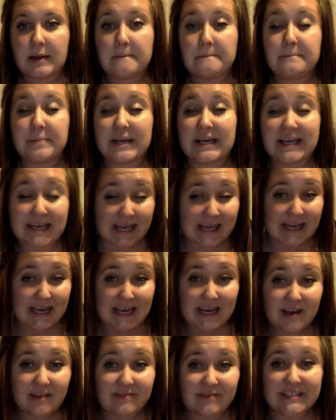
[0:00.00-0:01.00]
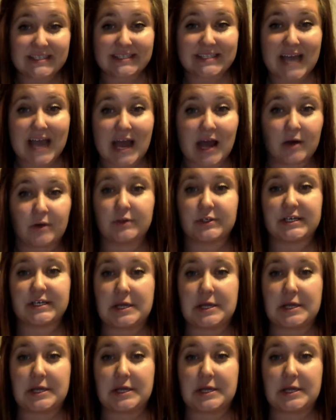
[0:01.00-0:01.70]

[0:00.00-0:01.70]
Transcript: beginning of a sound